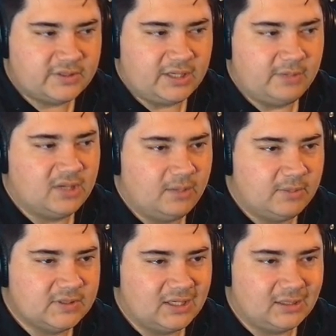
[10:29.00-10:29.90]
at the same
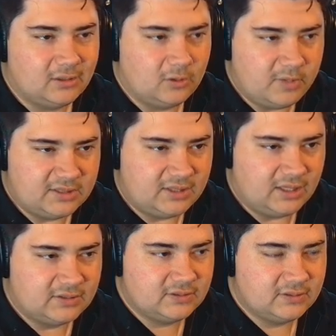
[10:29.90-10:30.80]
time it's like a little bit
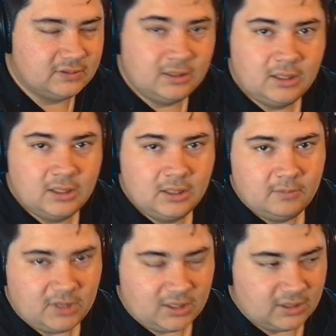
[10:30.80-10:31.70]
tense
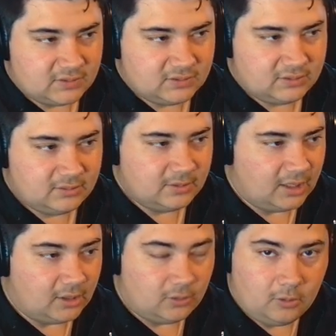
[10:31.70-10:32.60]
because
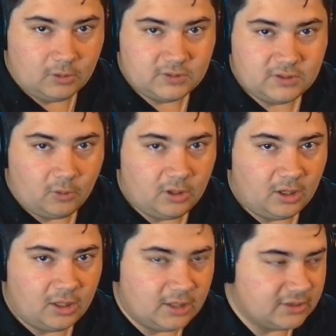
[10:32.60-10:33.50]
they don't know what's going
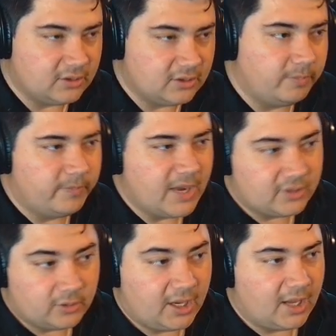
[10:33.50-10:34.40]
on at
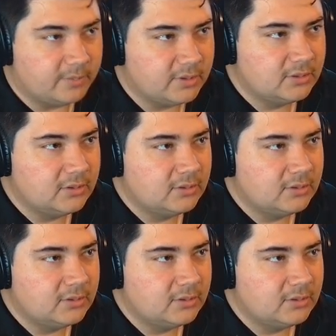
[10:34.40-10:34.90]
their camp.